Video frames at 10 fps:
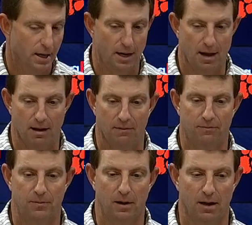and have
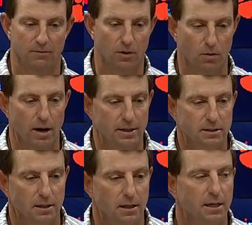a
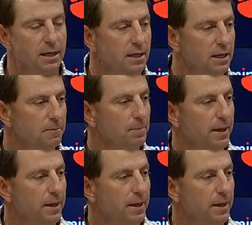great ending.